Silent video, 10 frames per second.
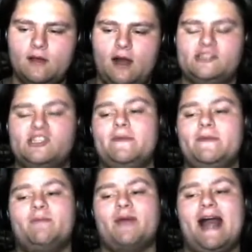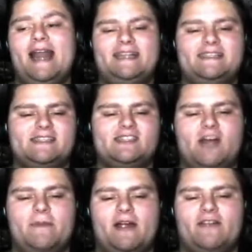Assuming Brad hits the
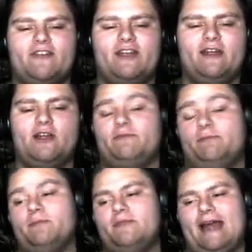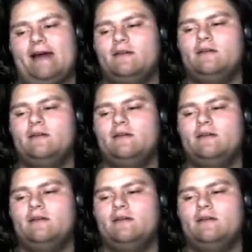star power phrase, or yeah.